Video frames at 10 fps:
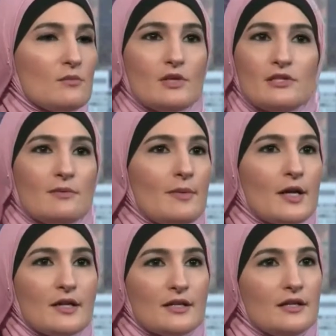Muslim
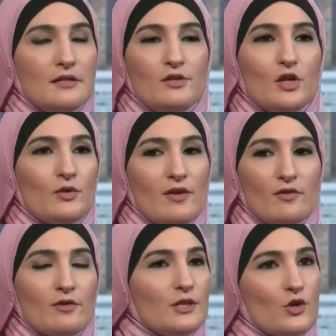American,
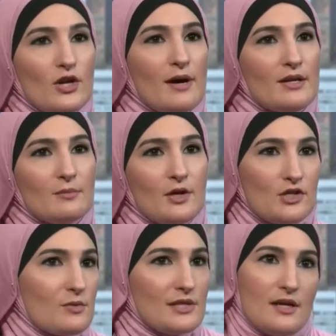never really thought about it much.
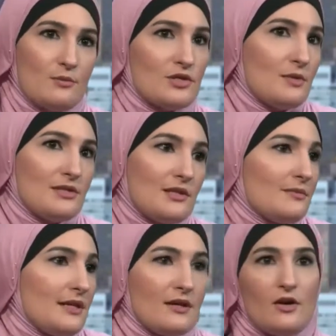I was like, I'm just Muslim,
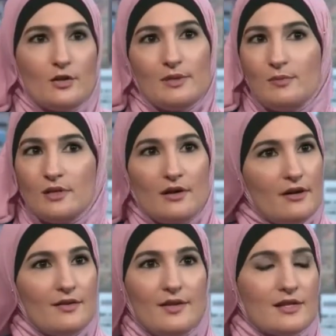like other people are
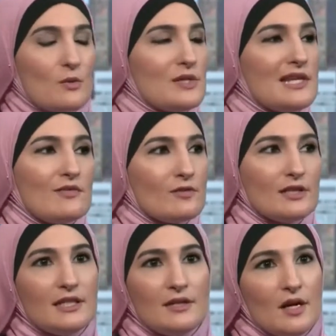other things. It was never
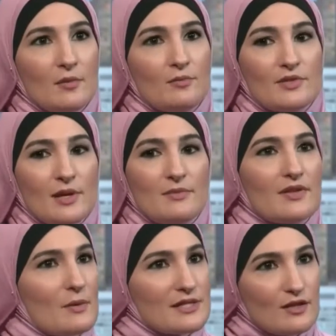really something
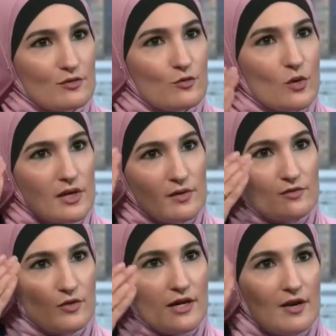that was at the
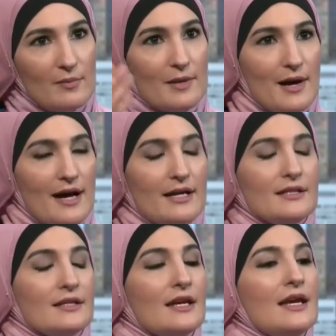forefront of my
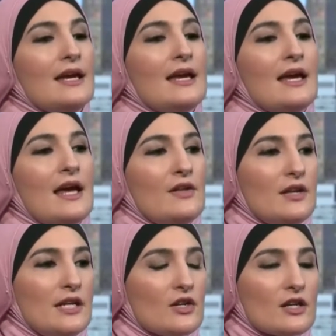mind. And
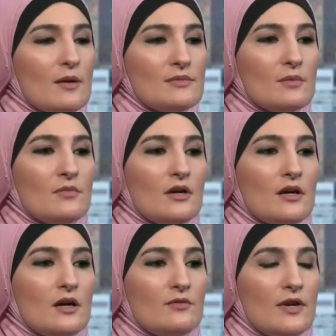then here comes
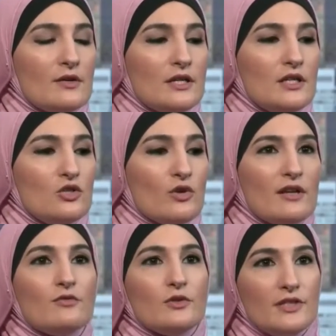a very
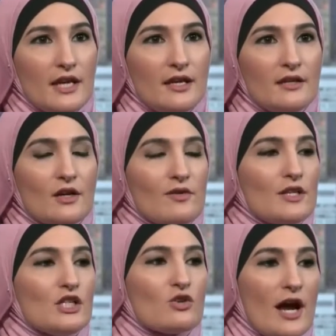dreadful day, a very
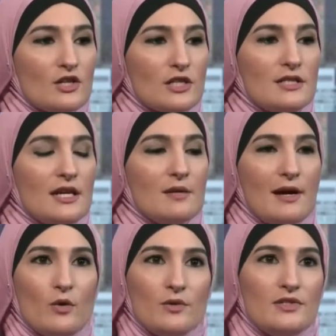tragic day in my
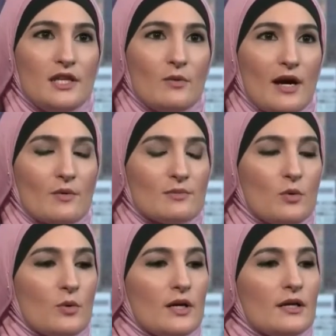own city where I was
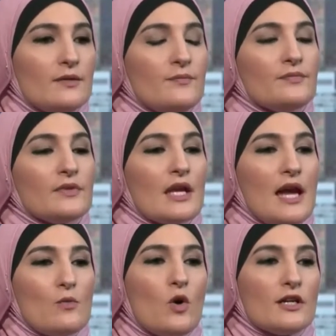born.
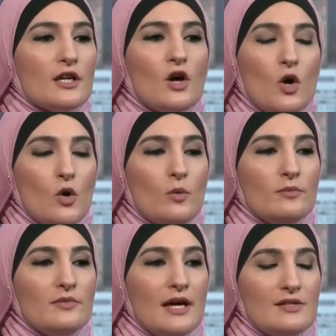And walking
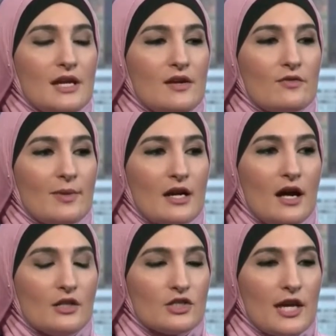home that day from my
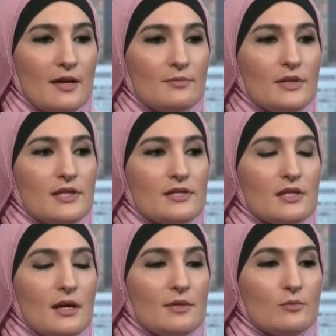college campus
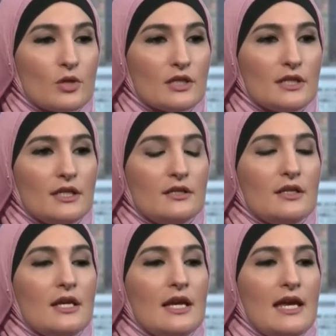in Brooklyn
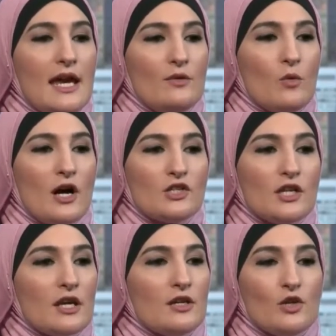and
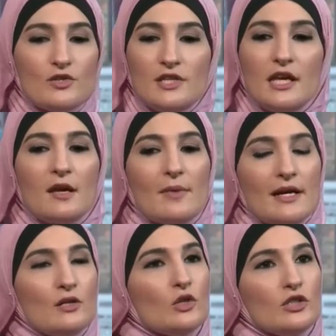watching, seeing my
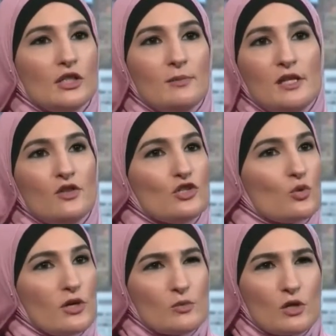local community, the
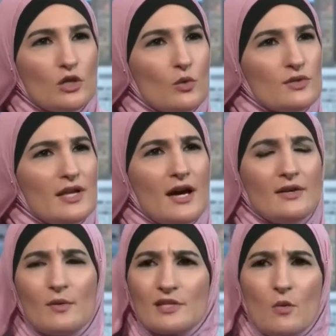stores were closed down.
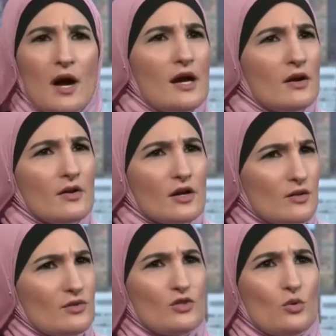And I was like, why are
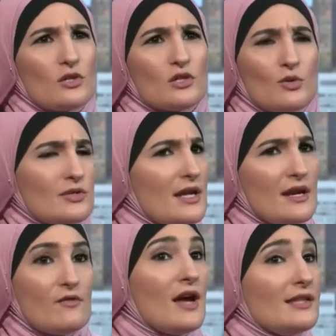the stores closed
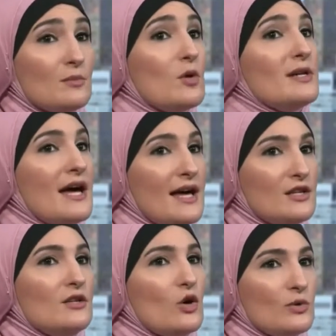down? At the moment, I
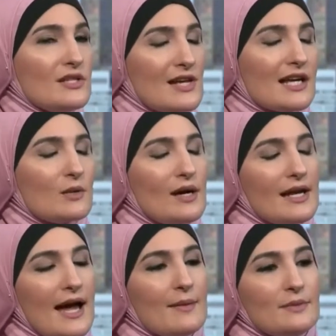hadn't known exactly what had
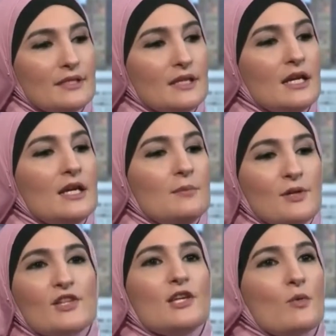happened
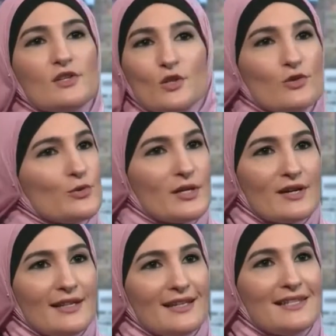because there was no Twitter
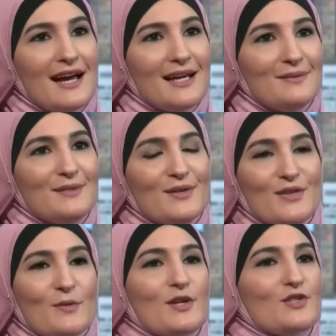at the time.
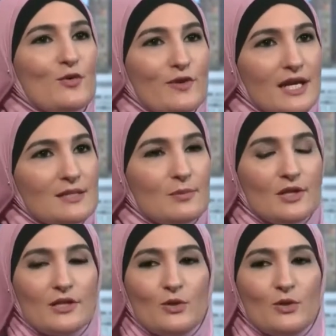There was no Facebook.